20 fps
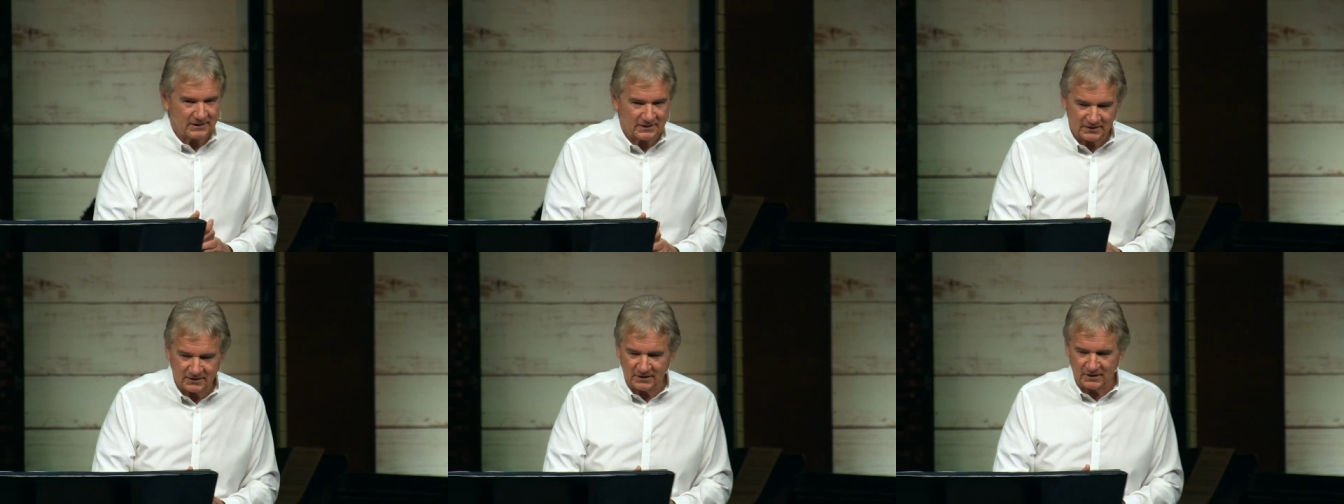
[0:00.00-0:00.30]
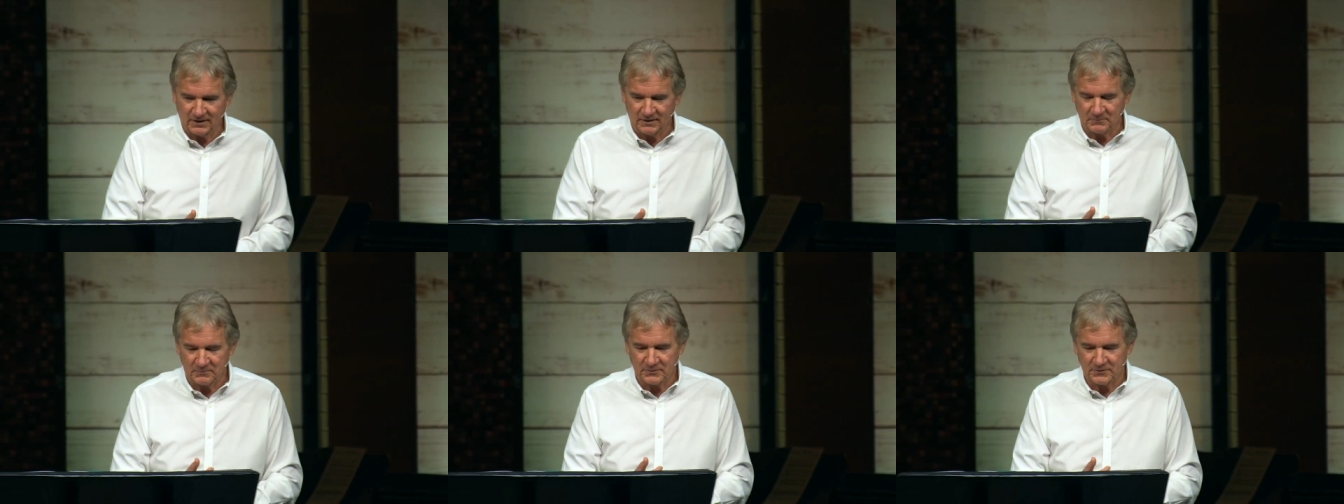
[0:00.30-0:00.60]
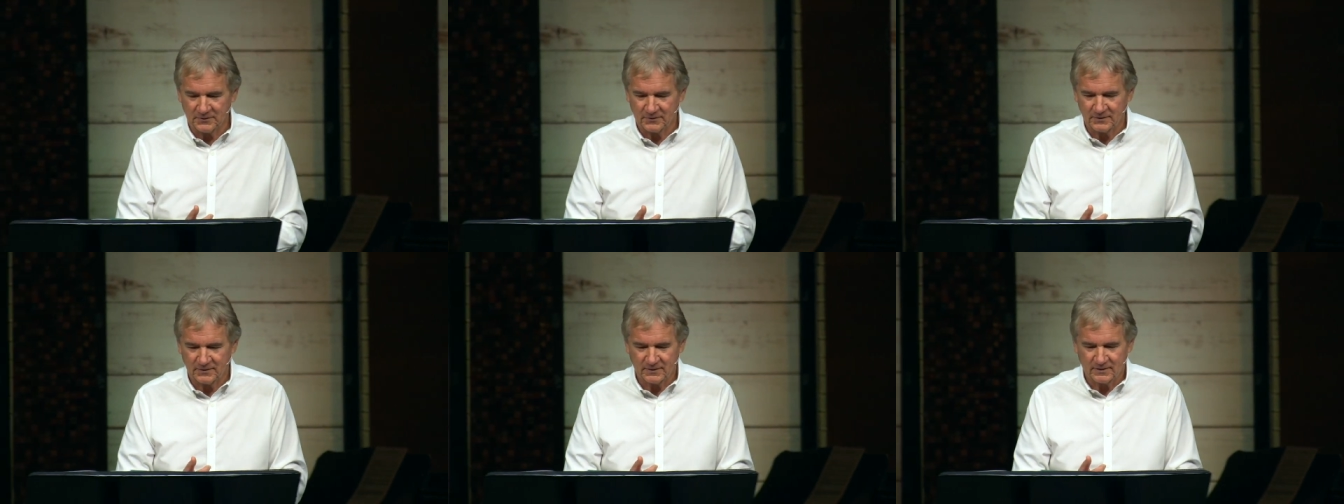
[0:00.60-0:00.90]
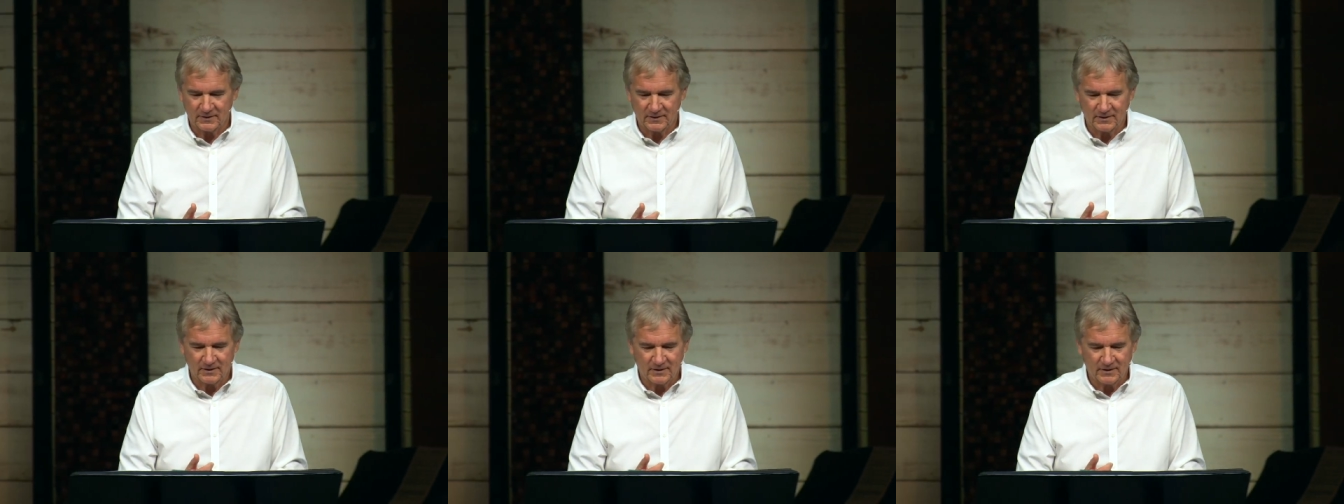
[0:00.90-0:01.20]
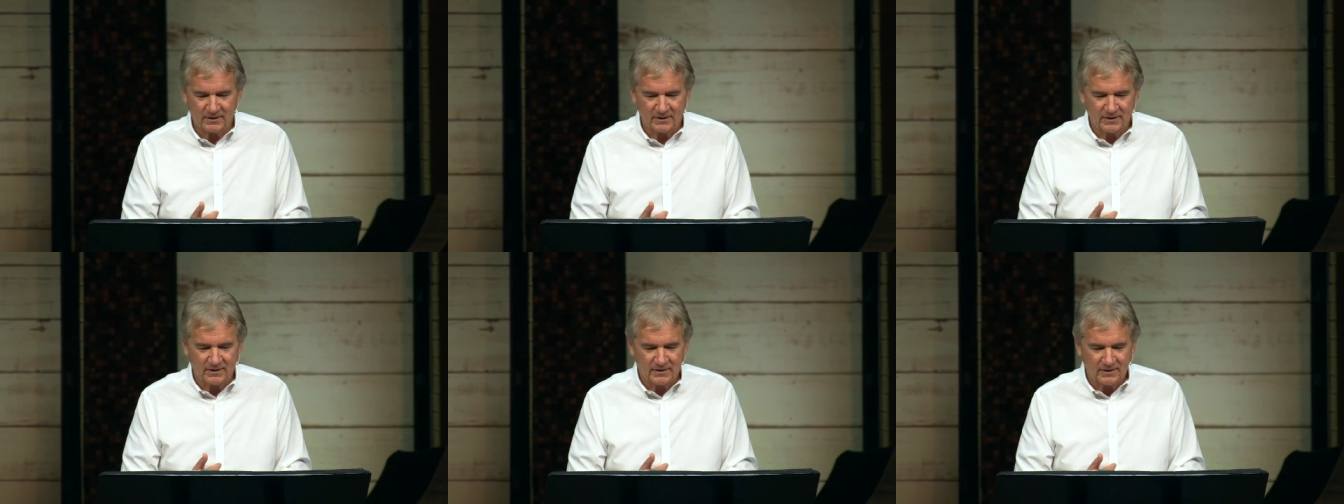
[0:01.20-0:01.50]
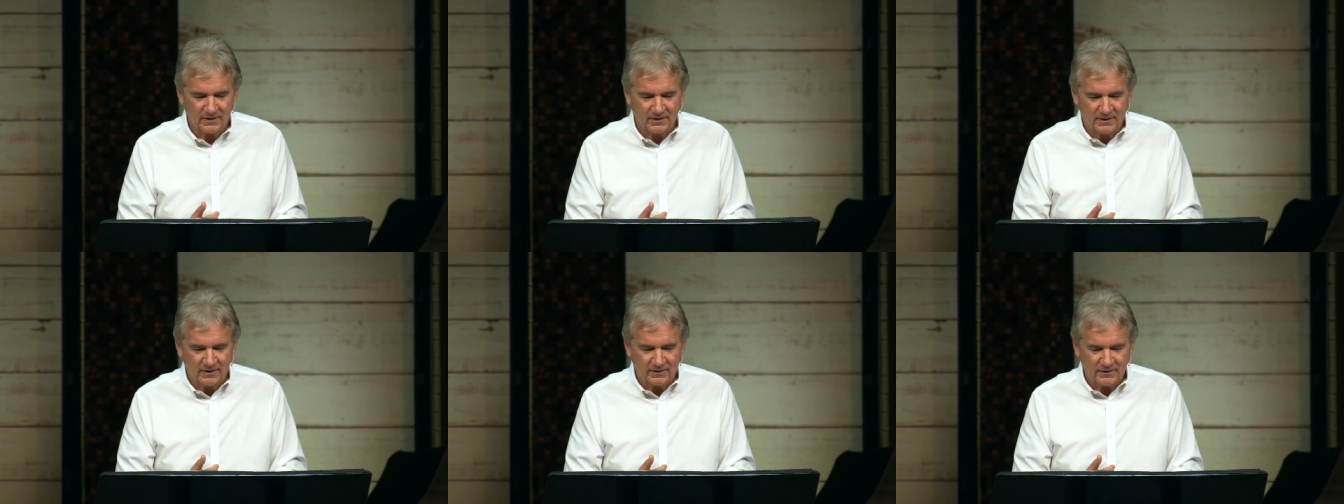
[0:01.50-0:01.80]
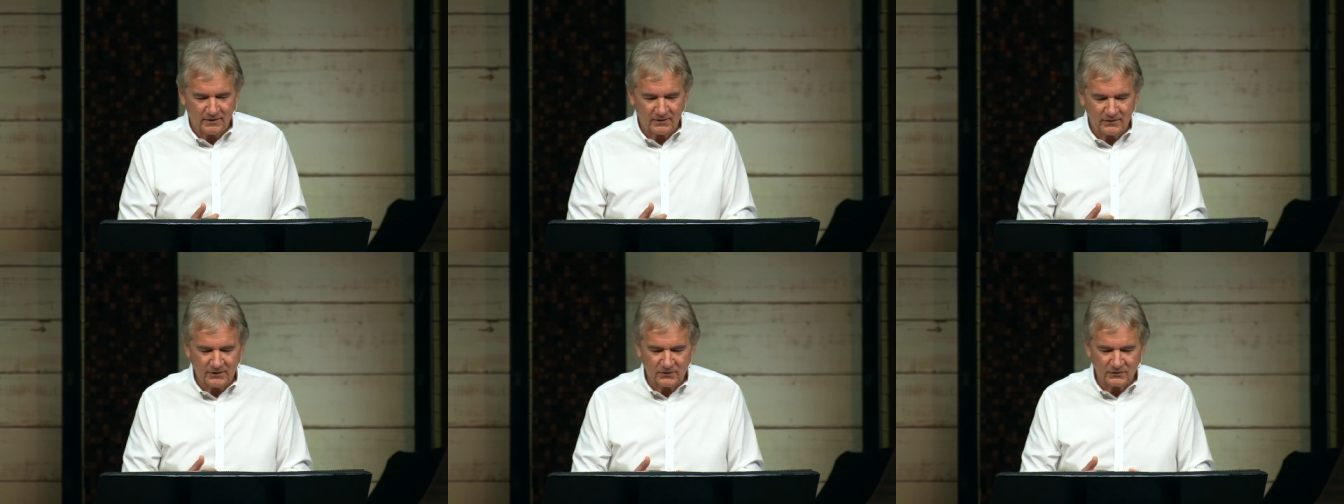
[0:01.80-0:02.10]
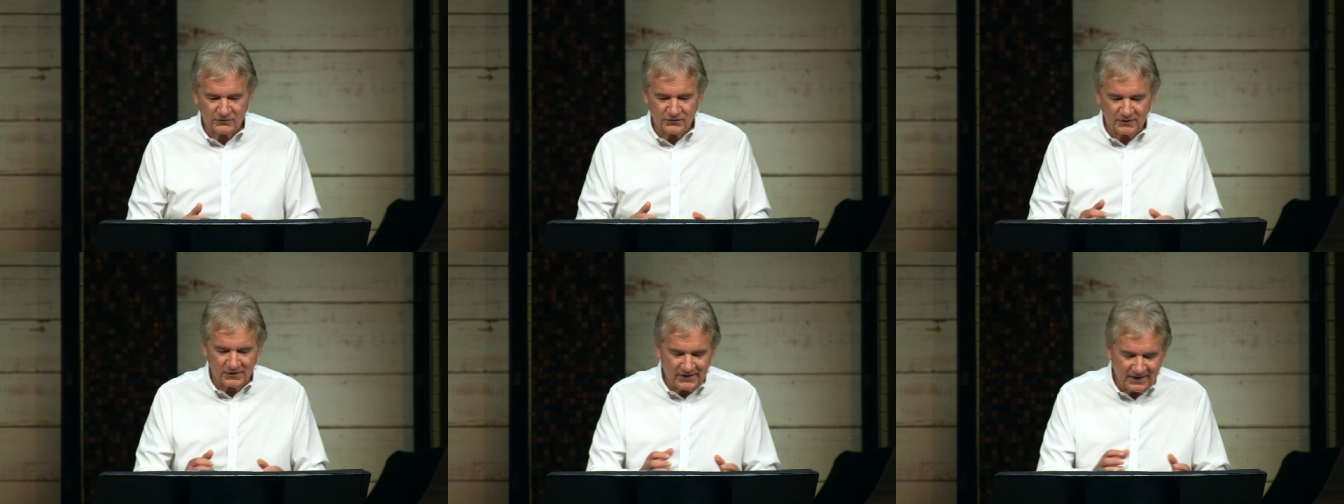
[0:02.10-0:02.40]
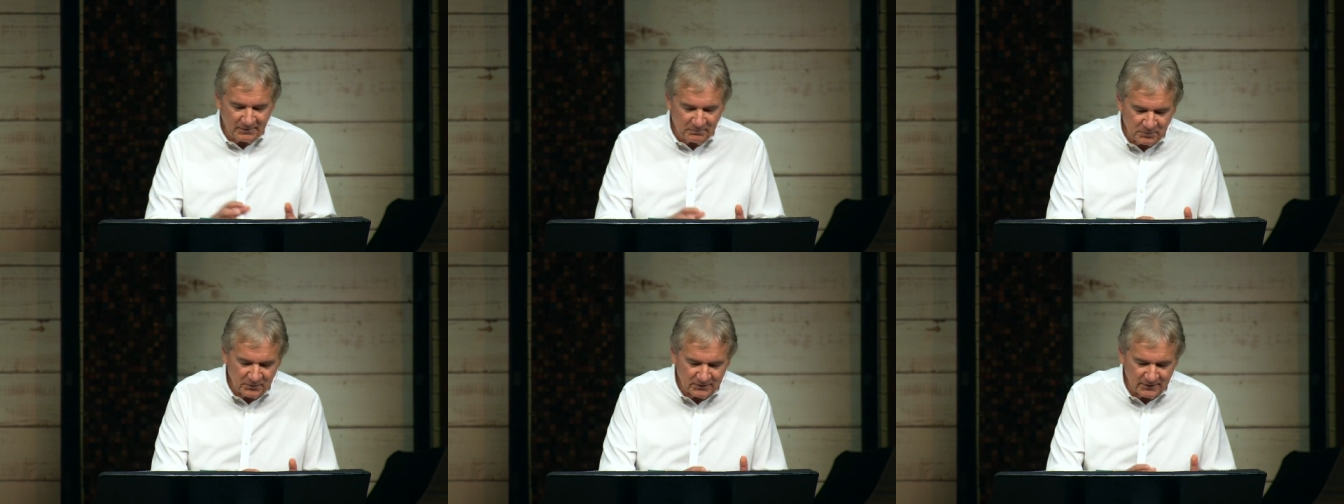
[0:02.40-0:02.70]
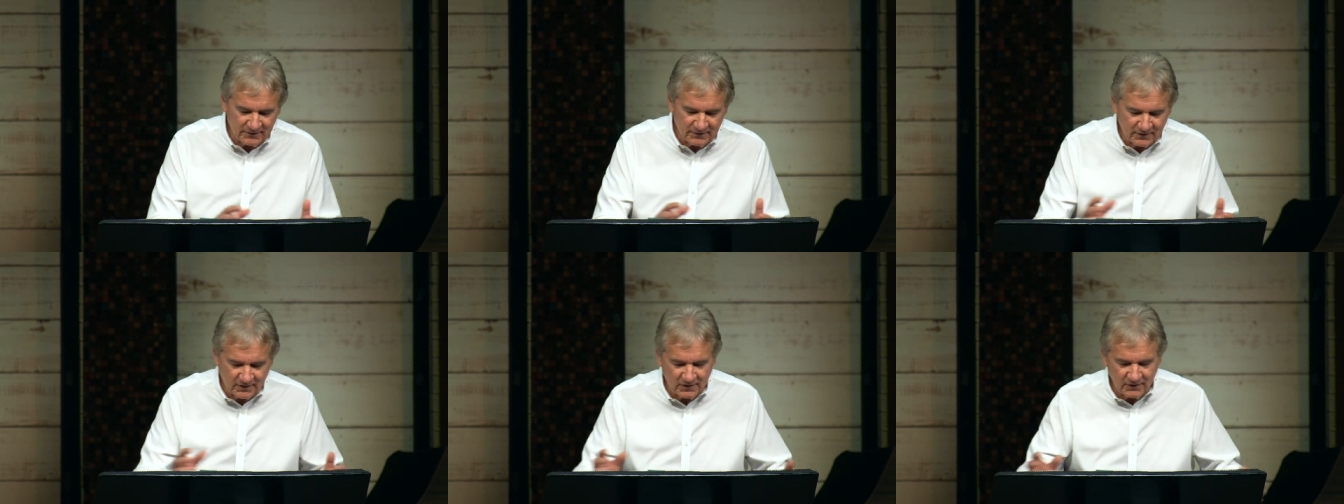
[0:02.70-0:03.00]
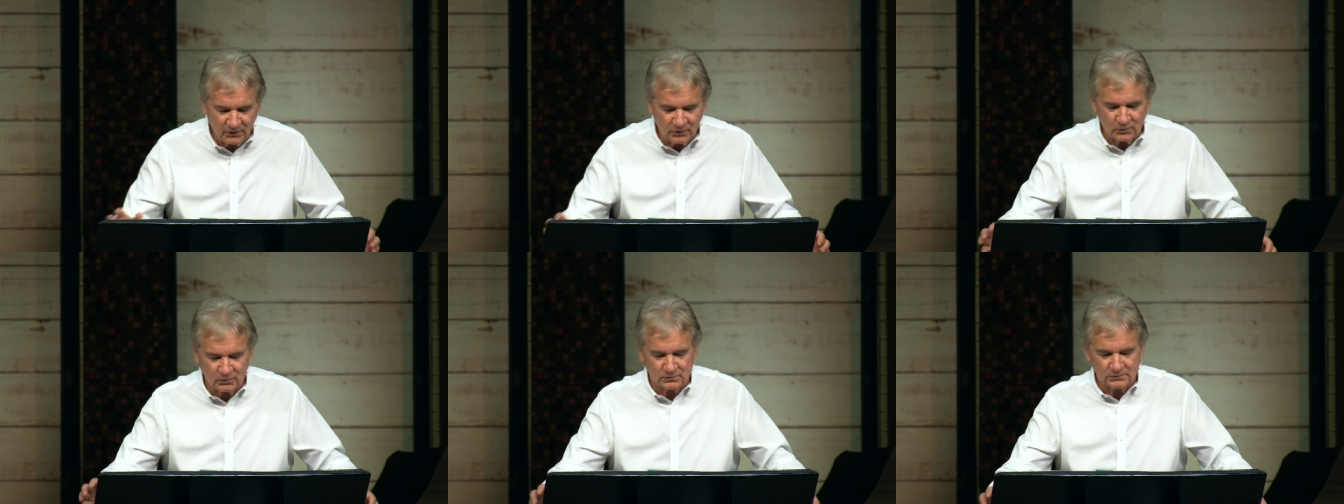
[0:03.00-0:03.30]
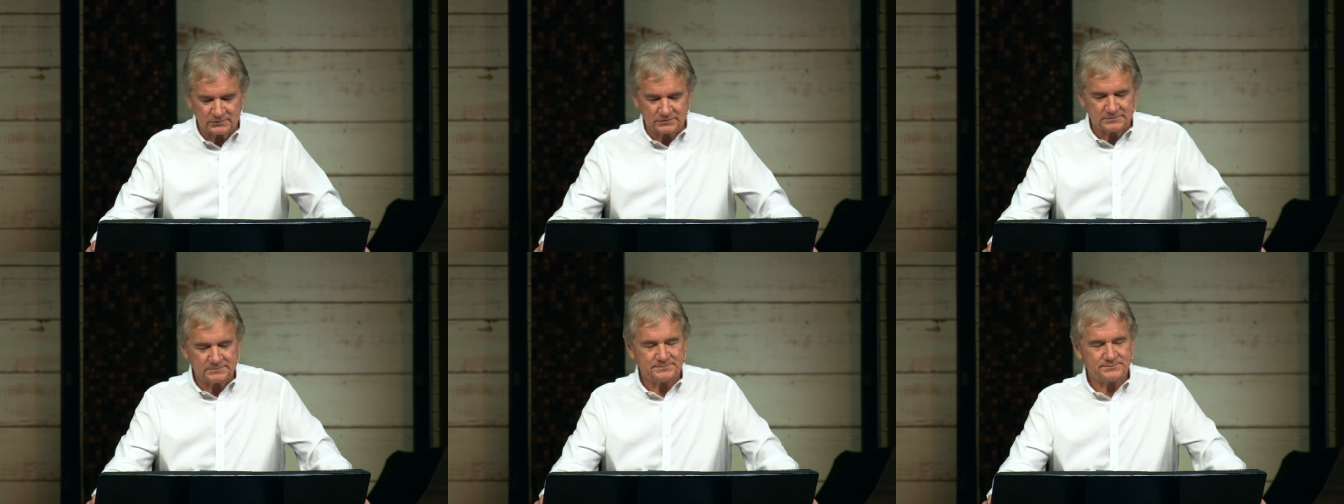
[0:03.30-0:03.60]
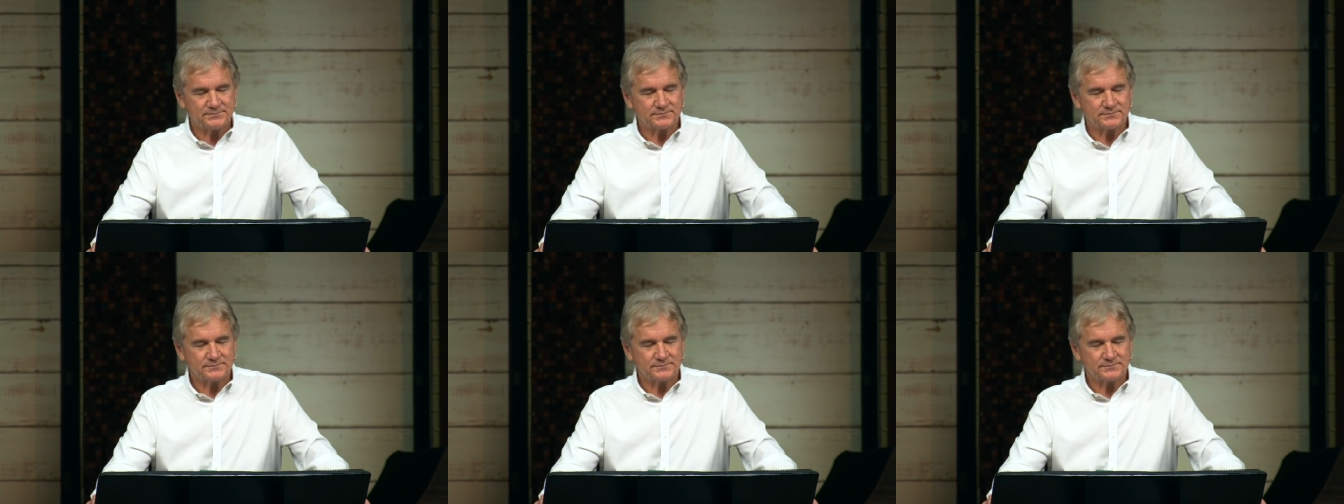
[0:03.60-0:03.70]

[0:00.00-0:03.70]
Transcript: getting up. There's the leopard and the goat.